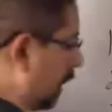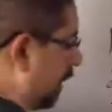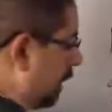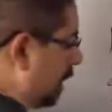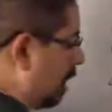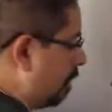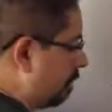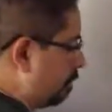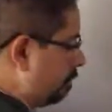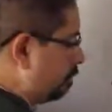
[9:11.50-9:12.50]
link
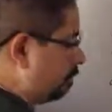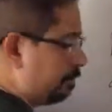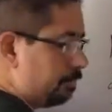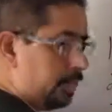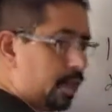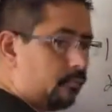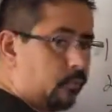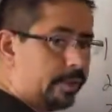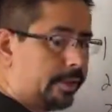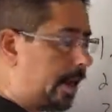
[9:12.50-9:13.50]
count, be
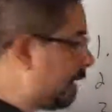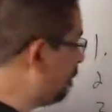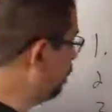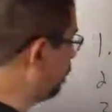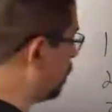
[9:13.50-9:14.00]
careful with that.